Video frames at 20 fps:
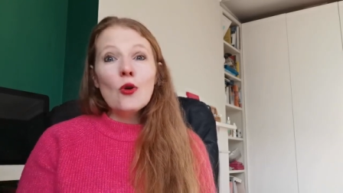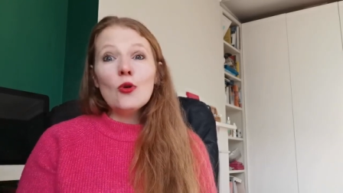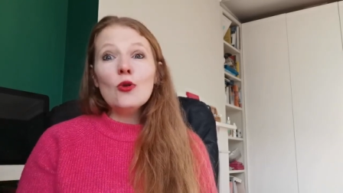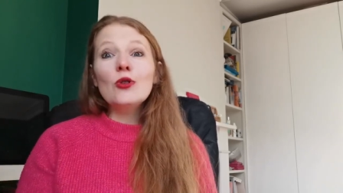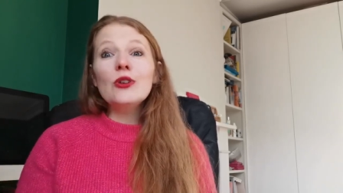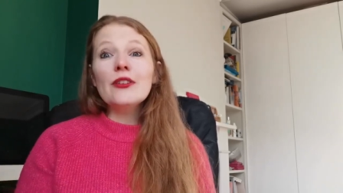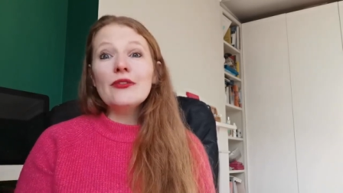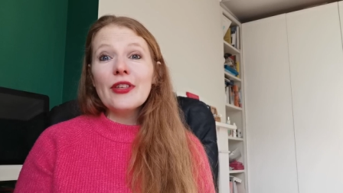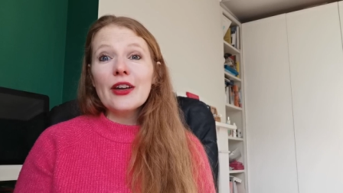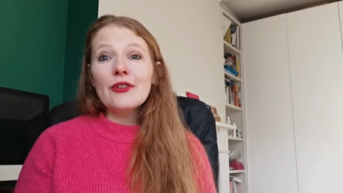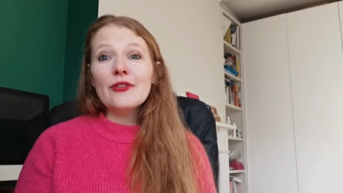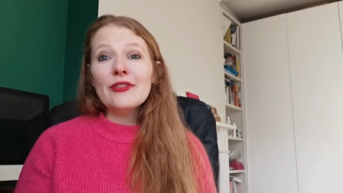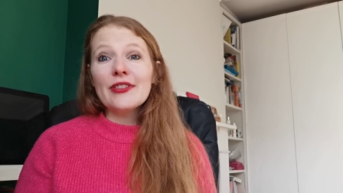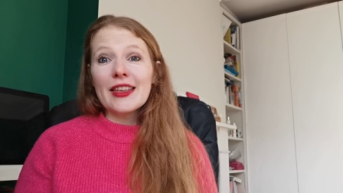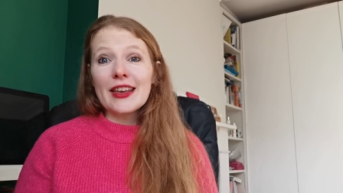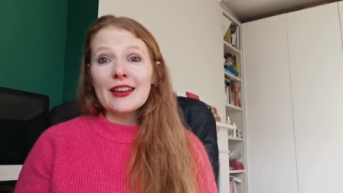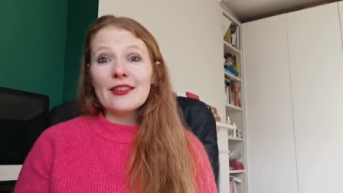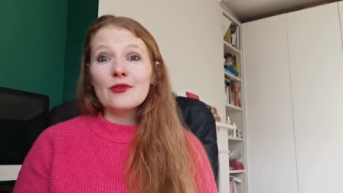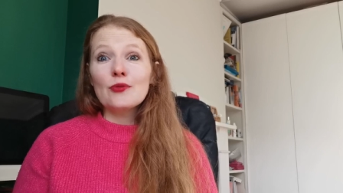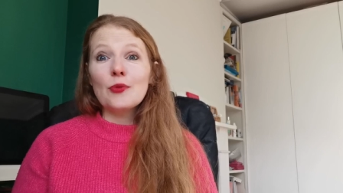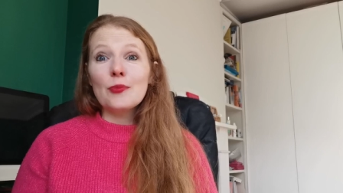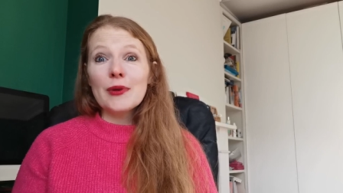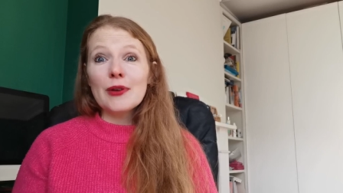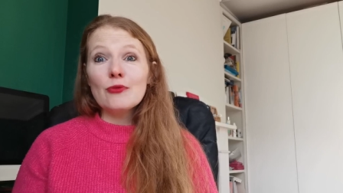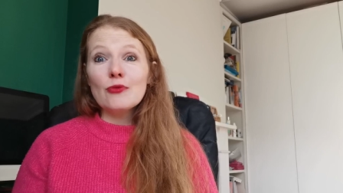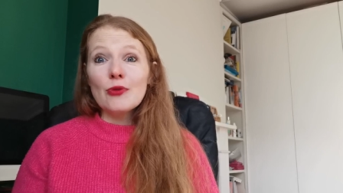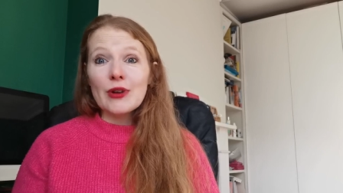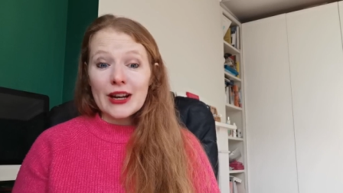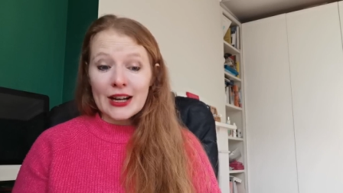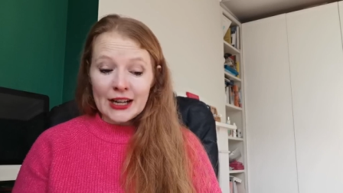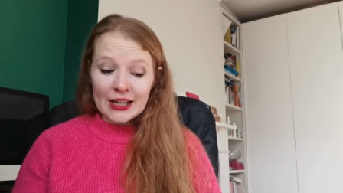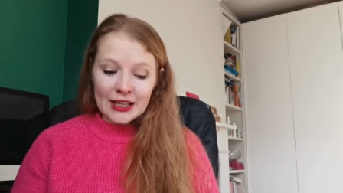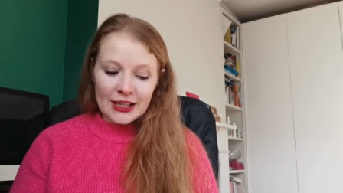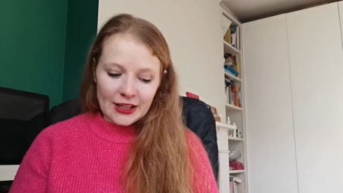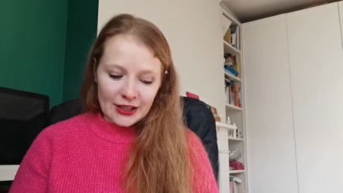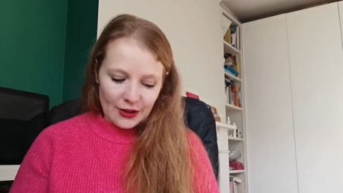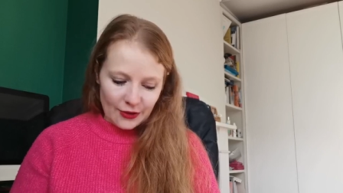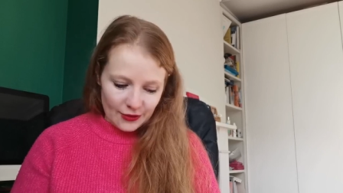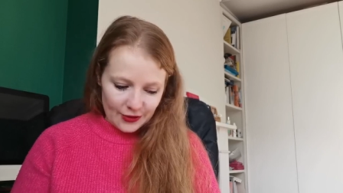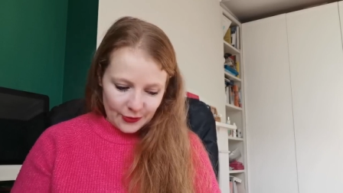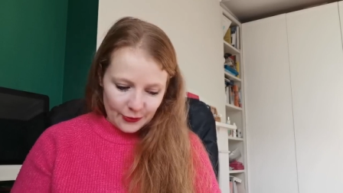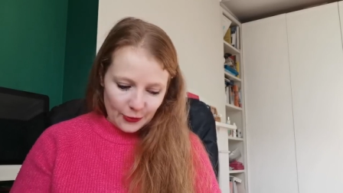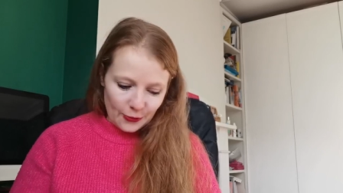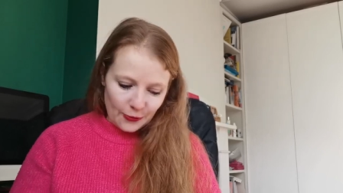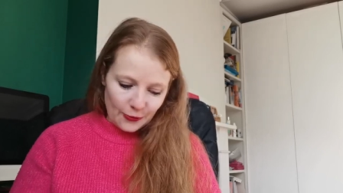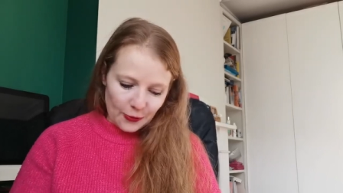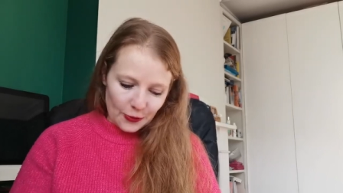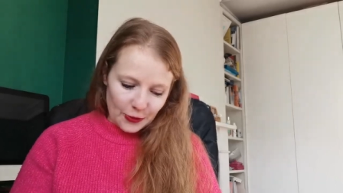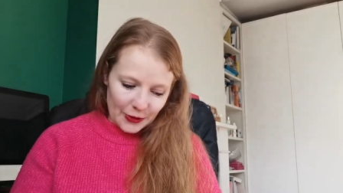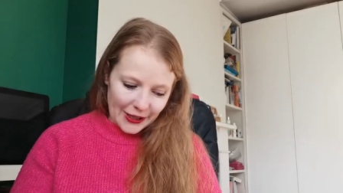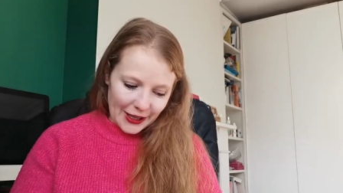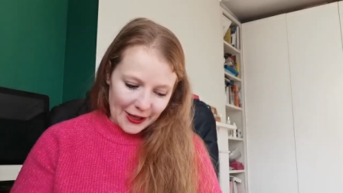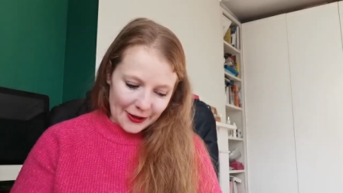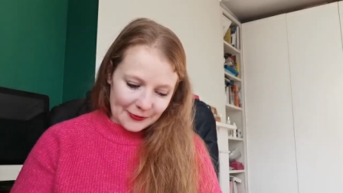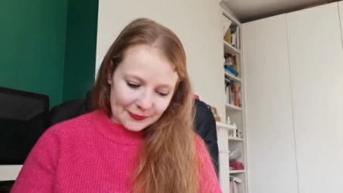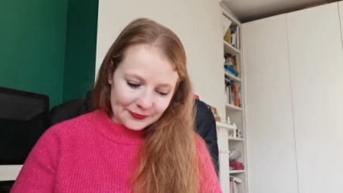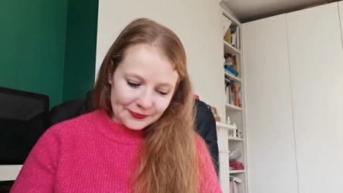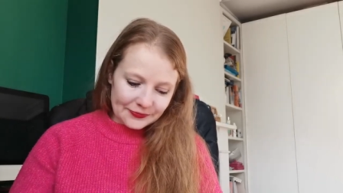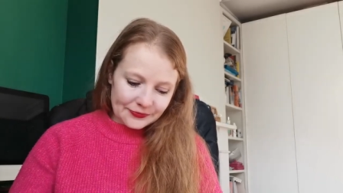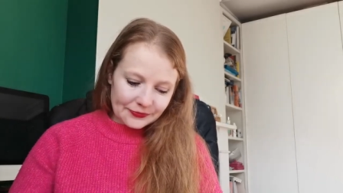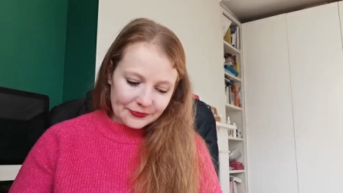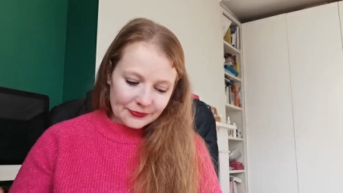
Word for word: All of those things will be really useful for you.